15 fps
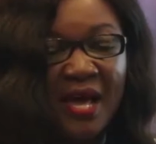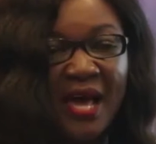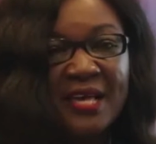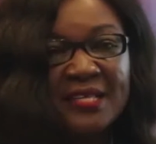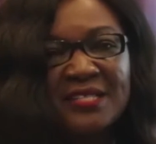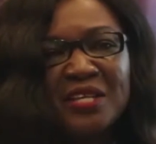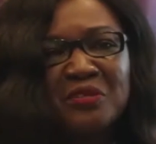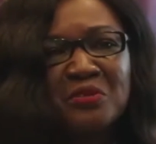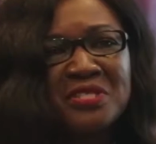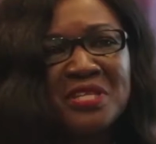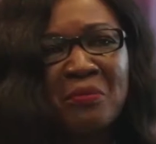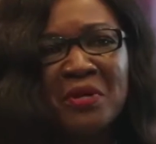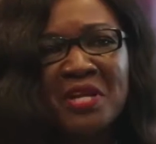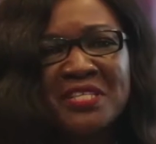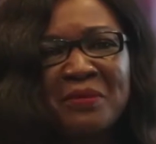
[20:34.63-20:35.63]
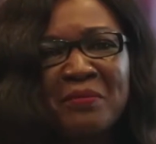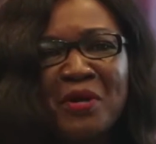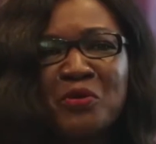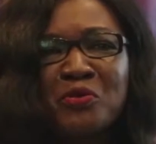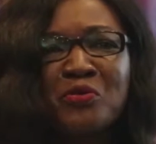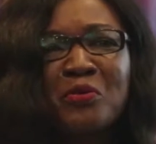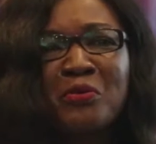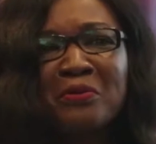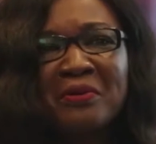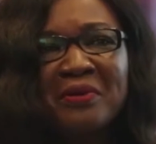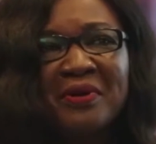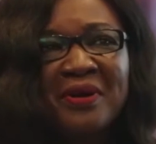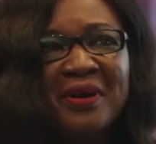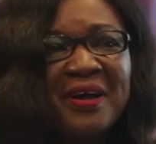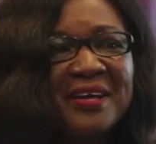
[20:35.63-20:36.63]
I said to someone, I said, but you know,
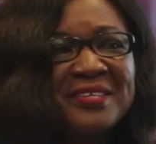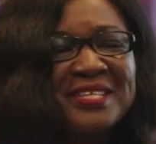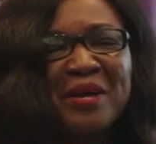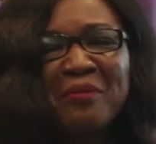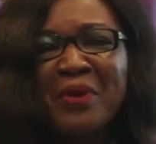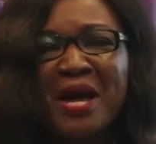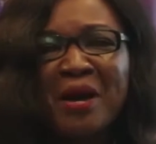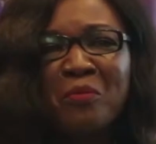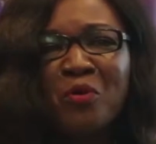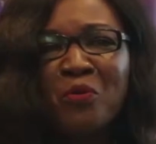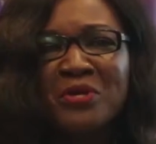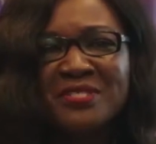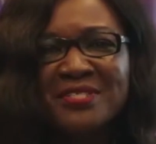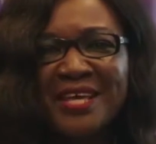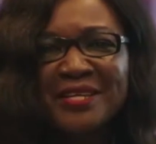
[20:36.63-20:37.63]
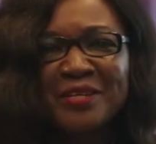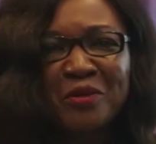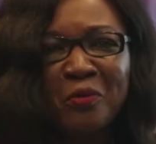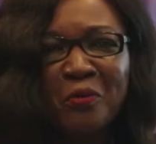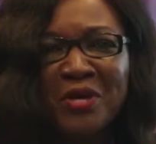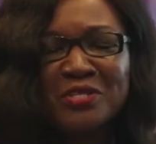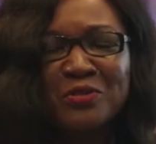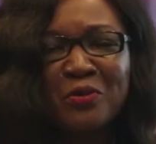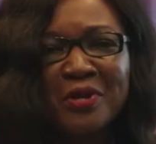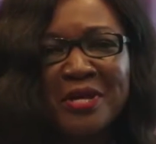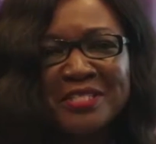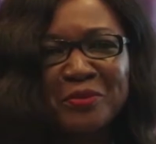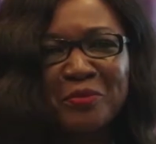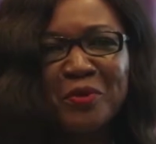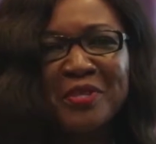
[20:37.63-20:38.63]
somehow I'm always studying on one
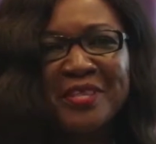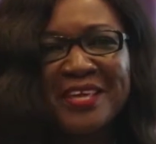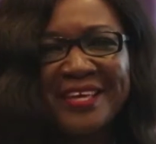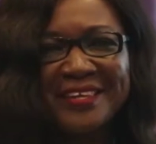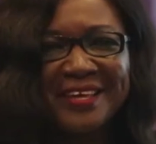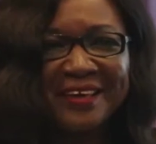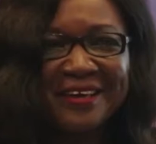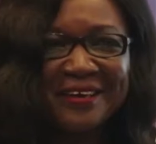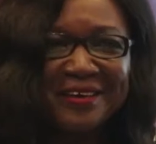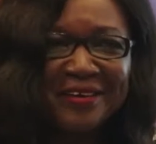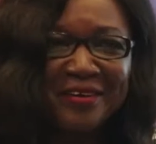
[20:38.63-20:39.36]
scholarship or the other